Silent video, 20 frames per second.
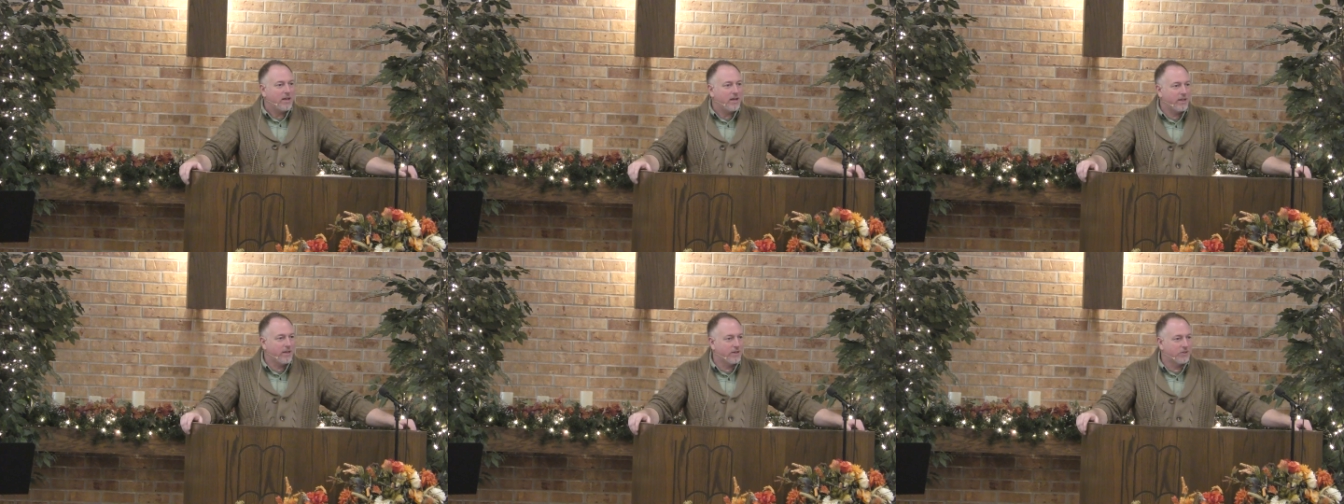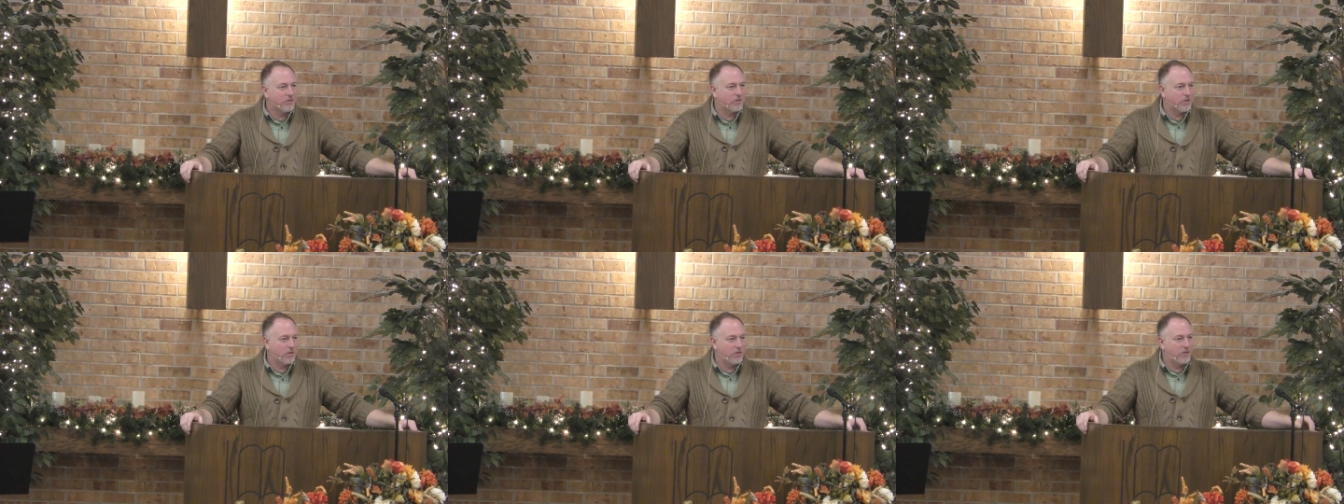
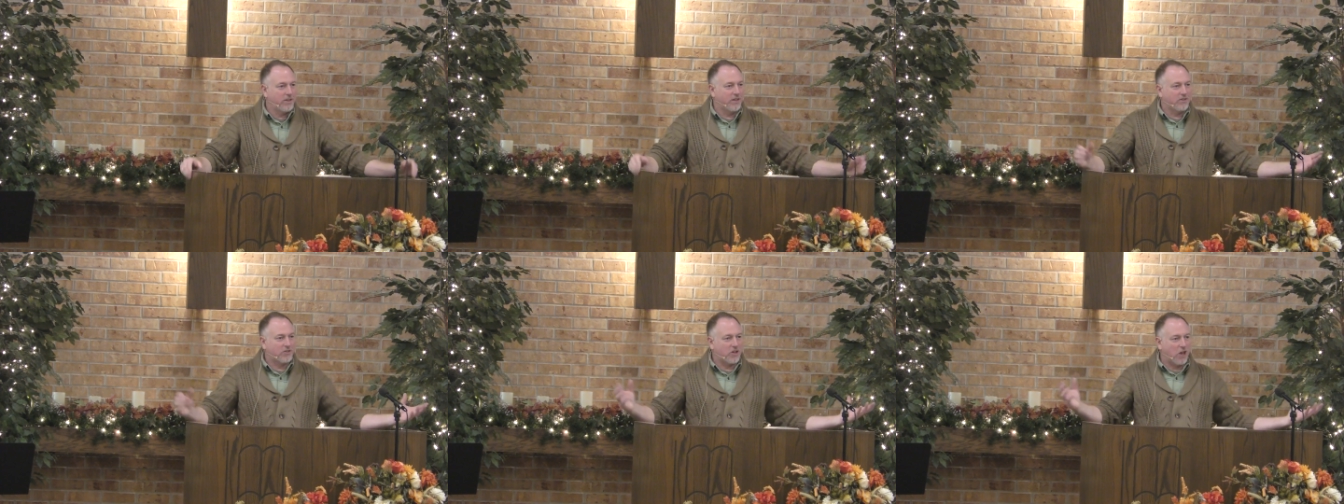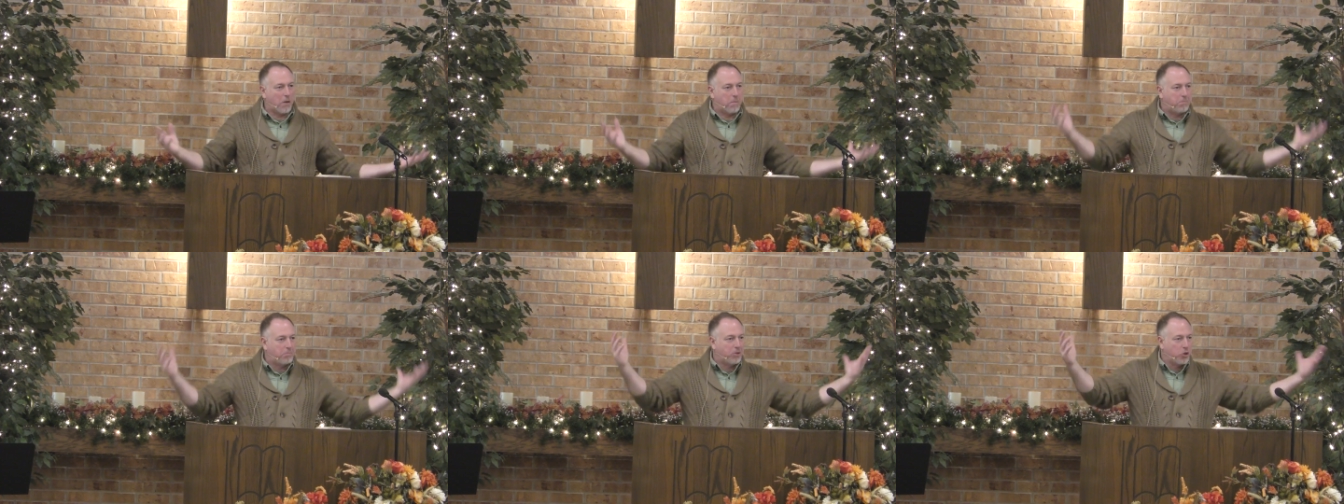is this
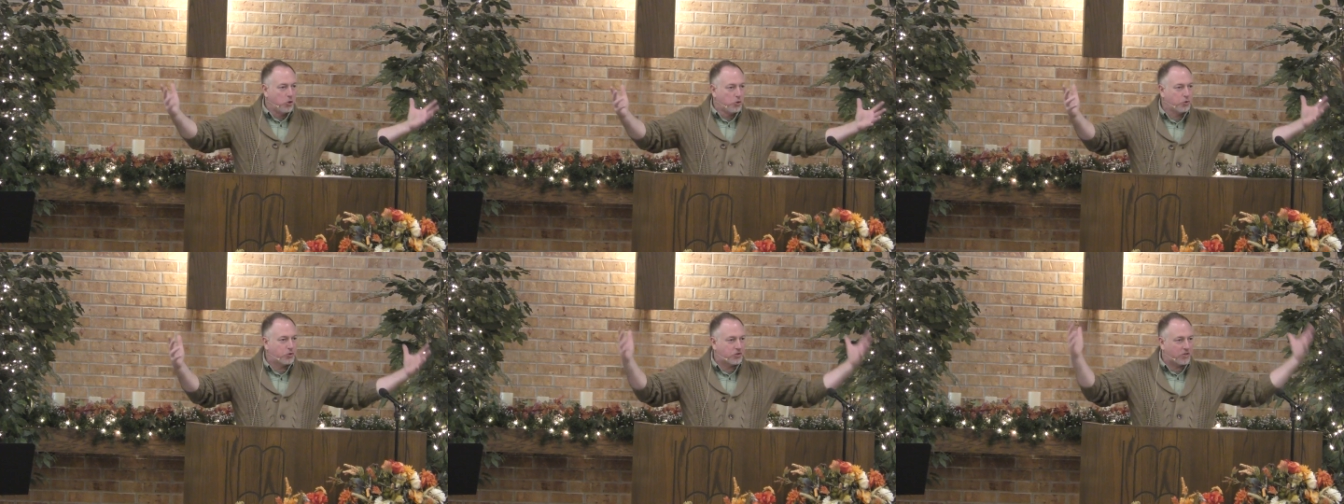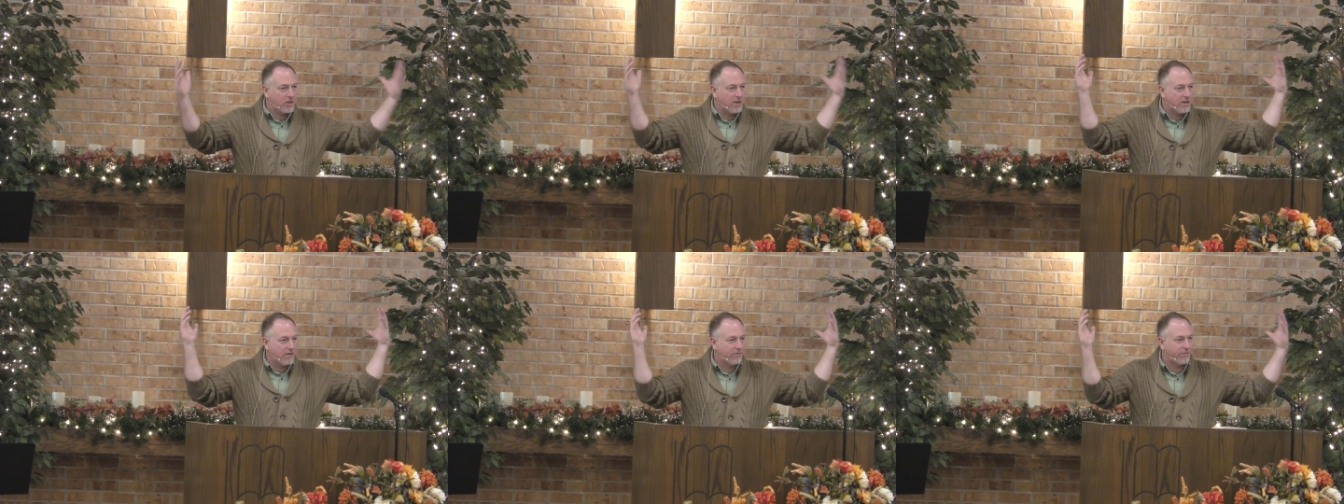
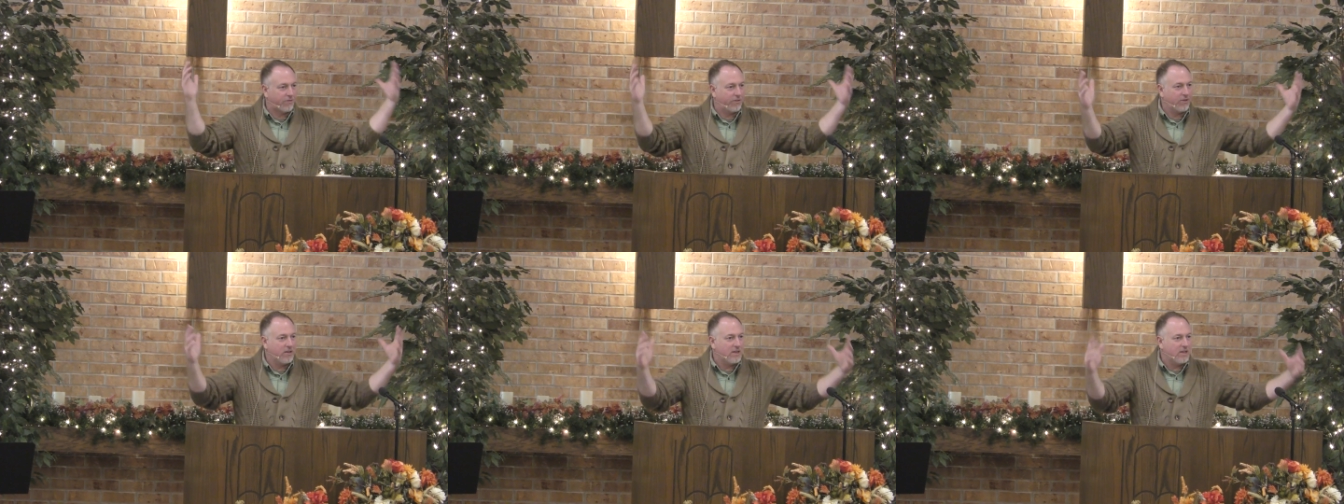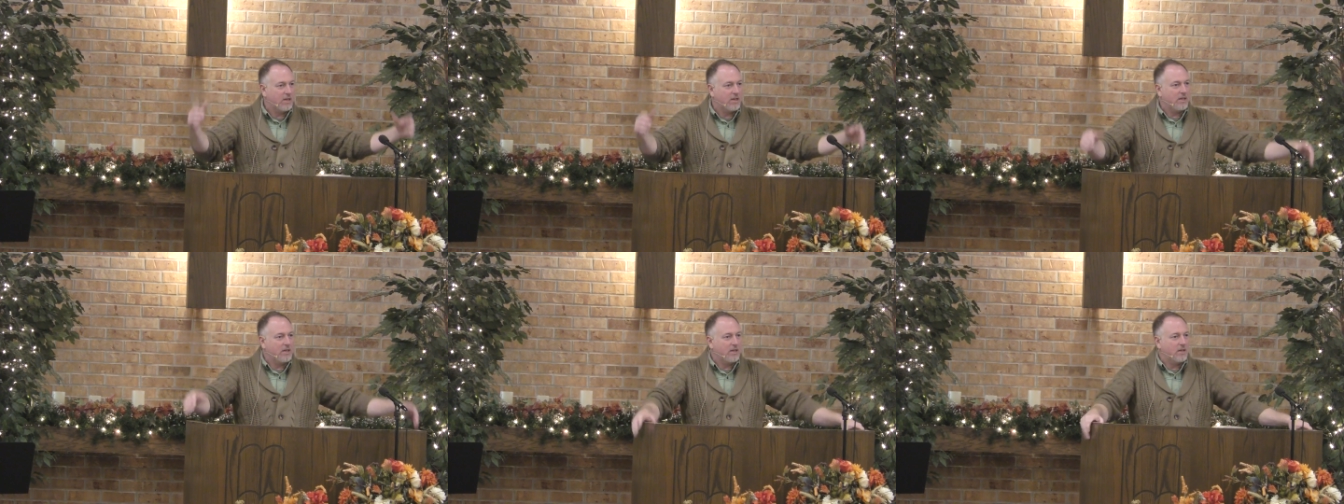abusive
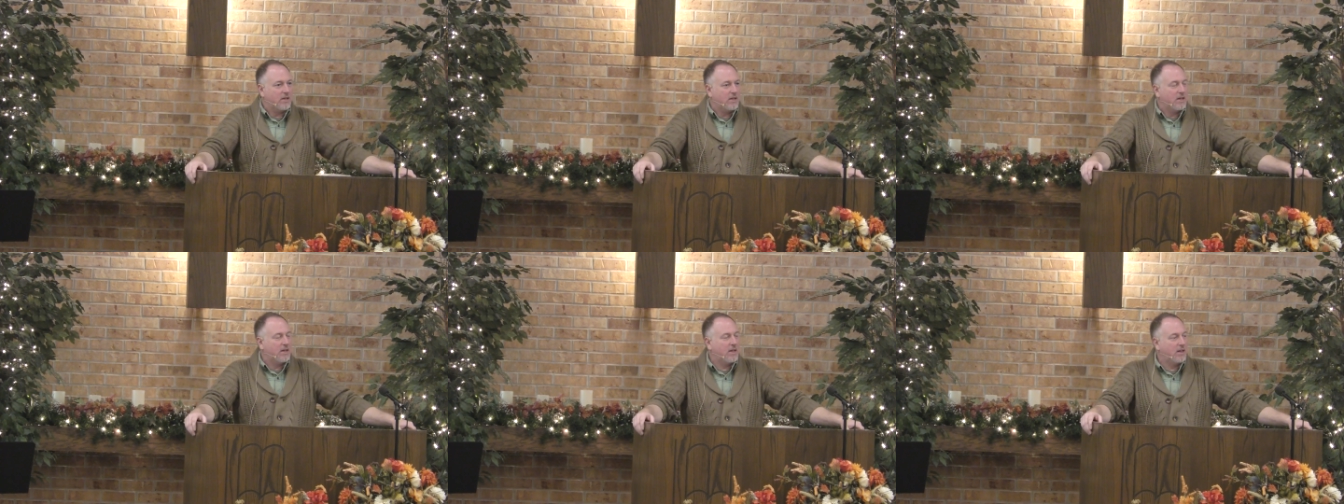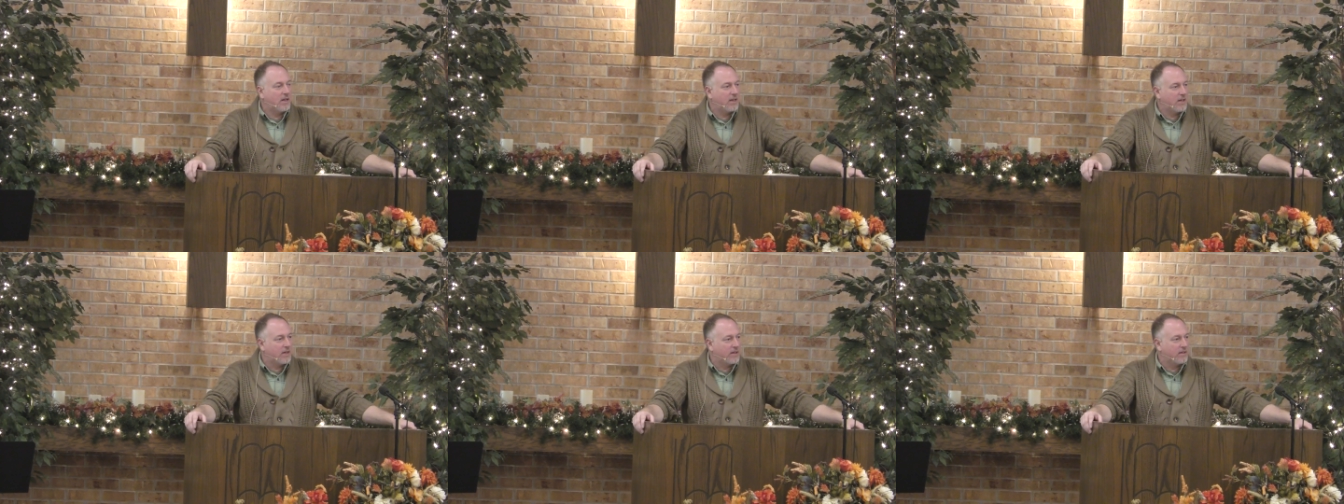
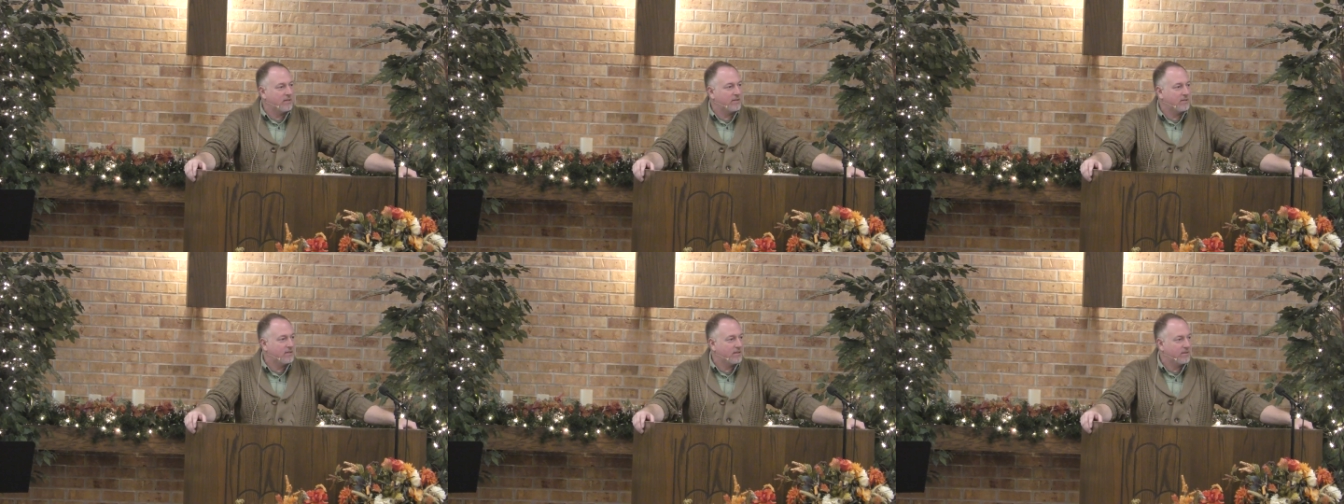uh,